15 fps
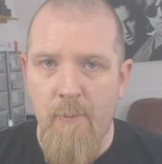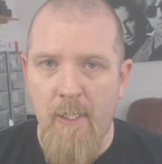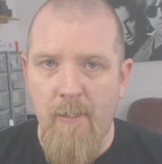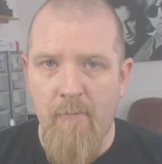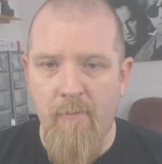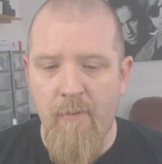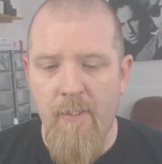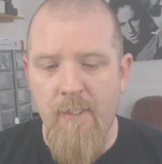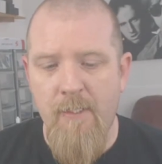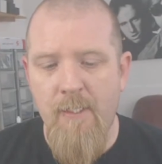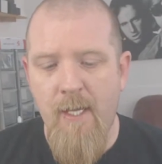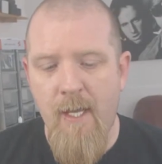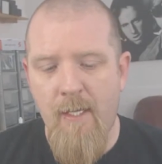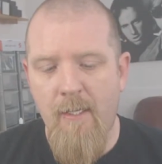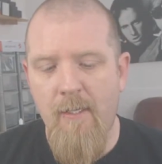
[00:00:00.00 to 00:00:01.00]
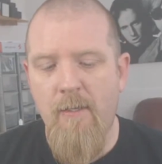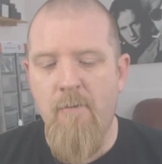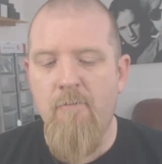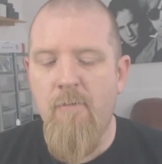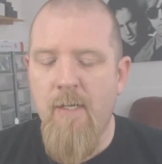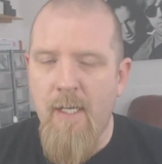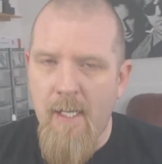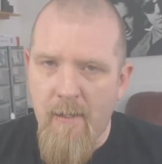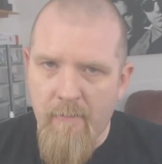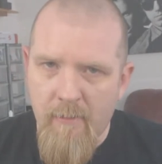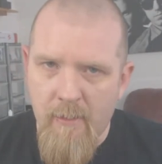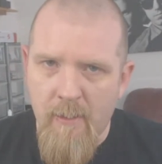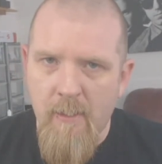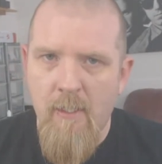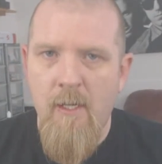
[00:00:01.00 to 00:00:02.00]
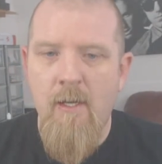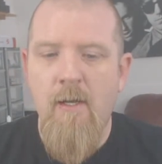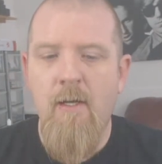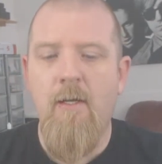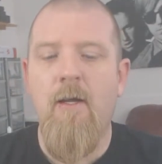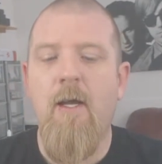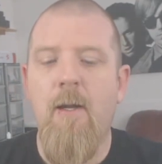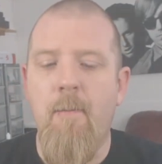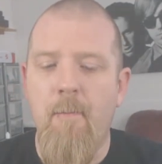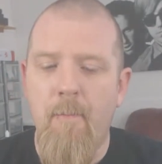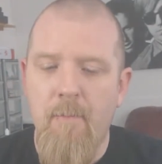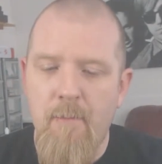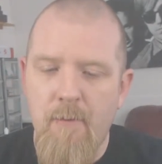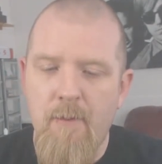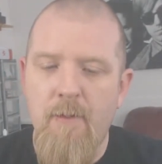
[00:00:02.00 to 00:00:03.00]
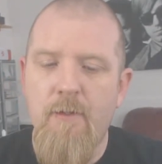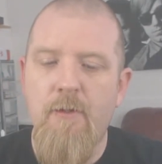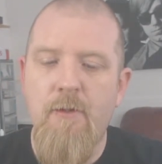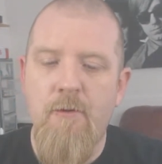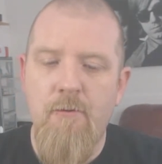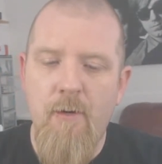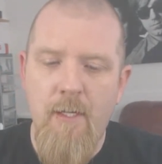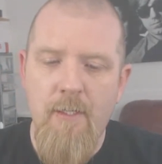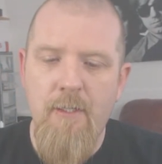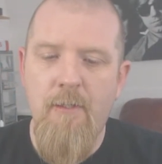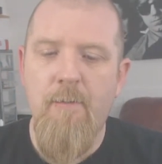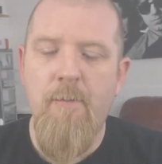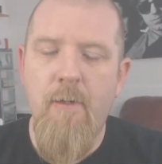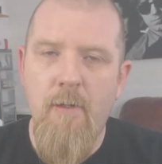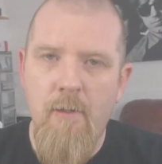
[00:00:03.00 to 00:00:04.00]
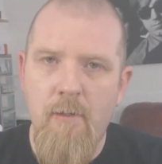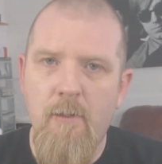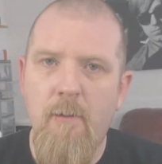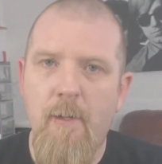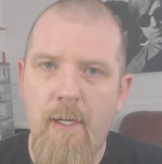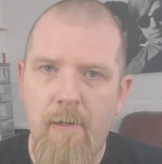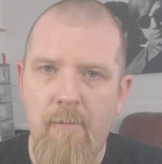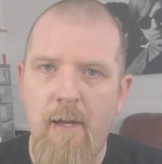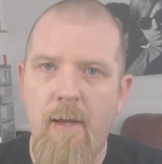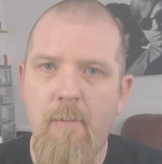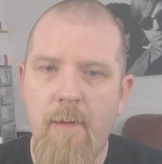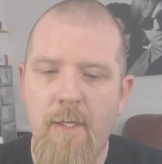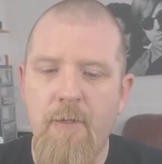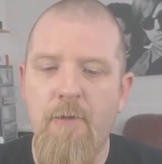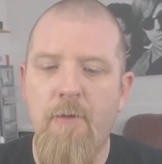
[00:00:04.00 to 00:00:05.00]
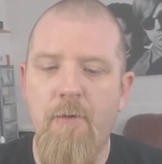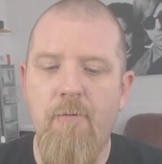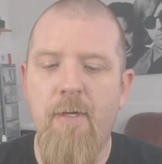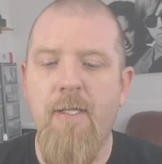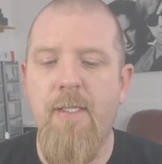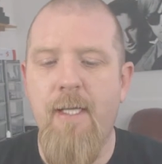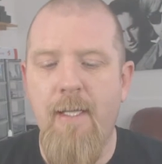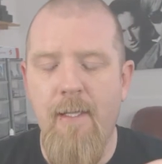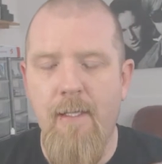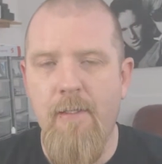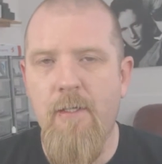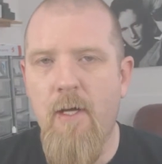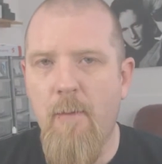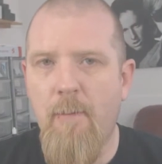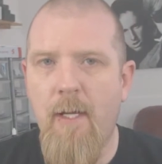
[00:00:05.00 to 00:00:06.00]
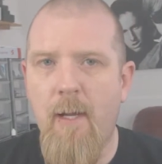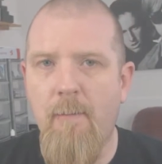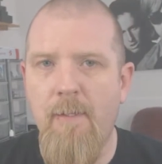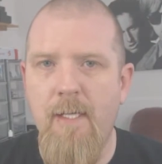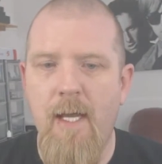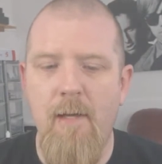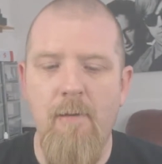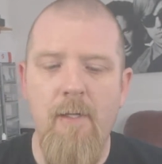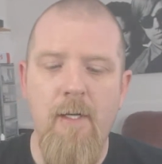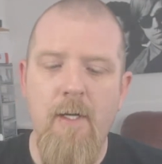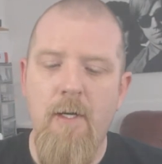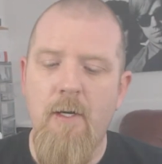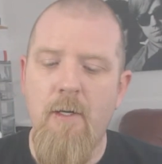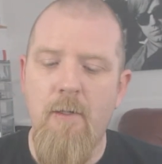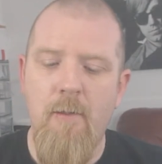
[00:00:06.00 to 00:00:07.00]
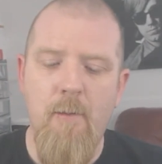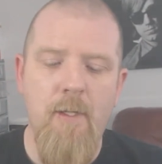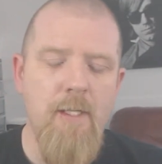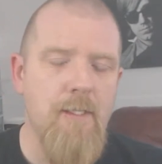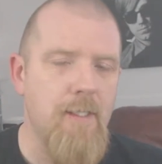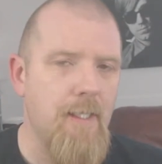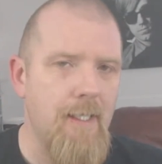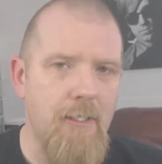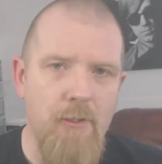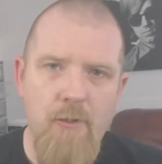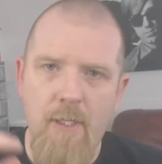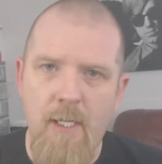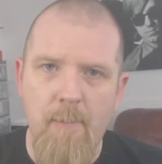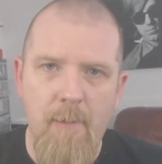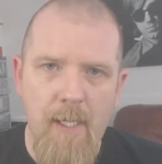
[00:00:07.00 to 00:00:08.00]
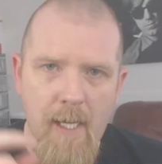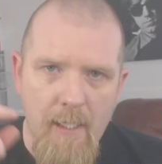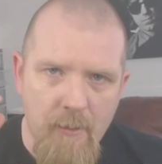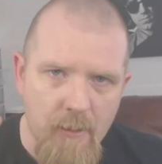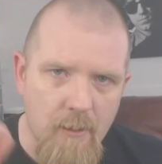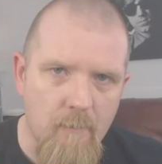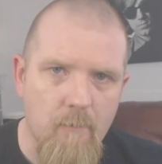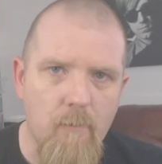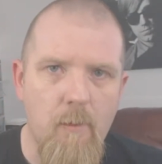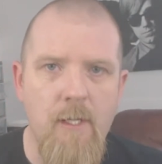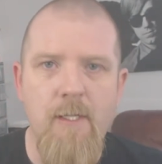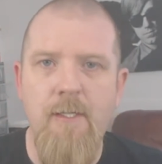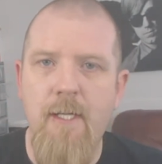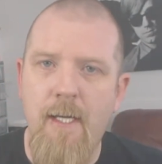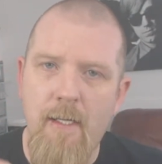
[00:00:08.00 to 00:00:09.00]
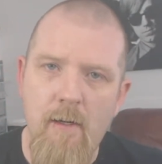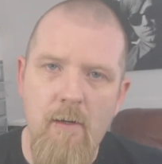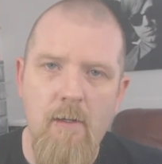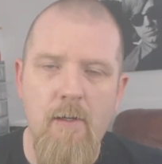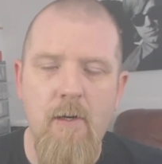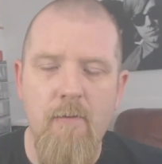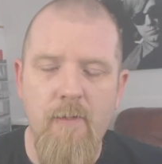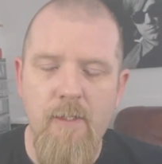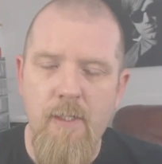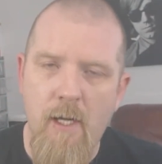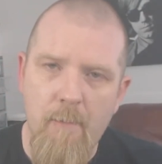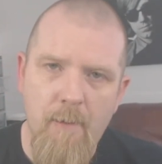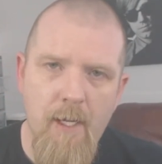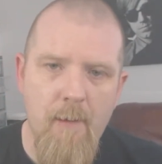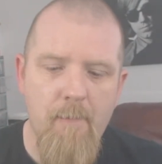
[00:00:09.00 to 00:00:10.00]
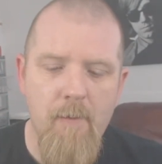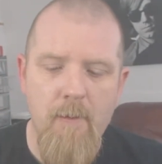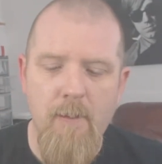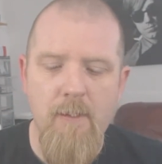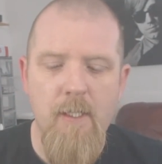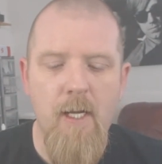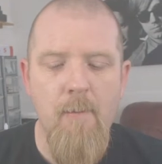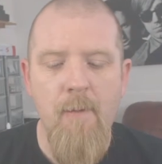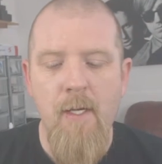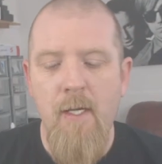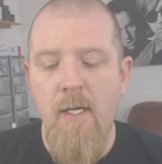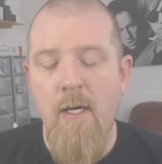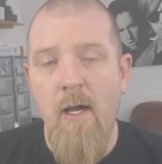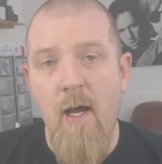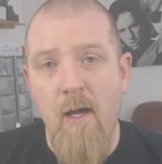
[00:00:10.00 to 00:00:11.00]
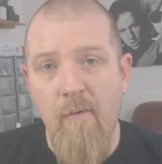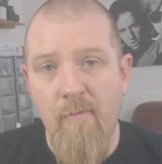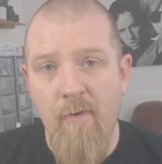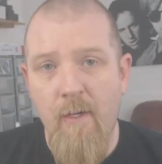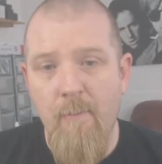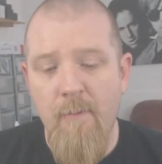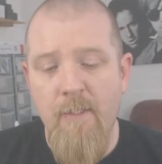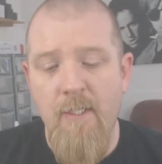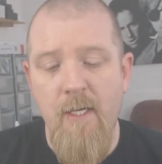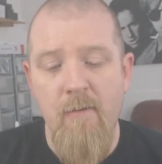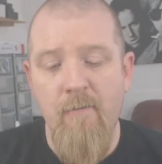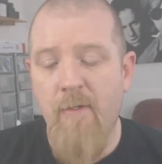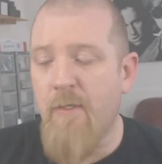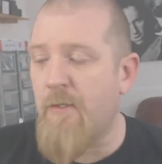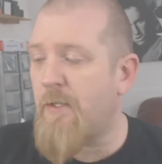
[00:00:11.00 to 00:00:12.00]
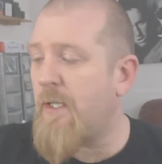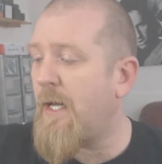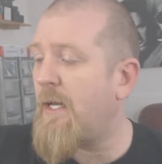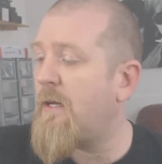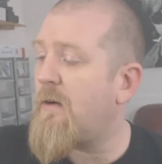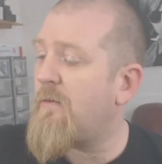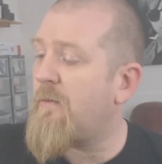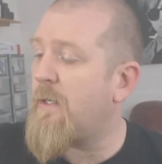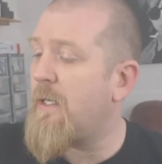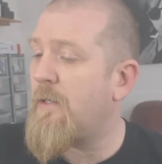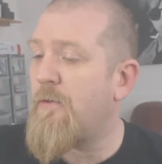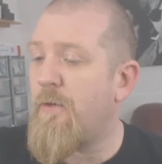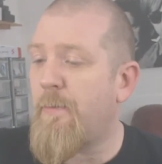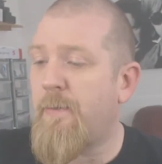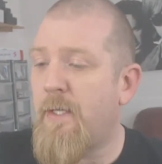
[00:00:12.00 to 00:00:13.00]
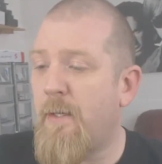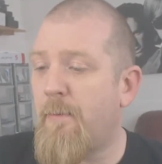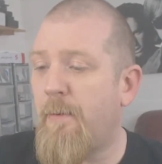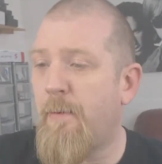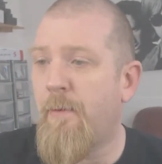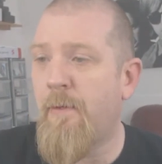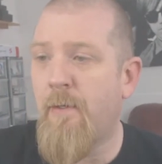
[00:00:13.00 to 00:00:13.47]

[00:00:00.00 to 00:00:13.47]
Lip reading: big for the deck. You really have to kind of stretch them all the way around, make sure they're in to get that top cap down, otherwise they just keep catching when you take on and off the top cap all the time. I find myself, I just take off my little drip tip,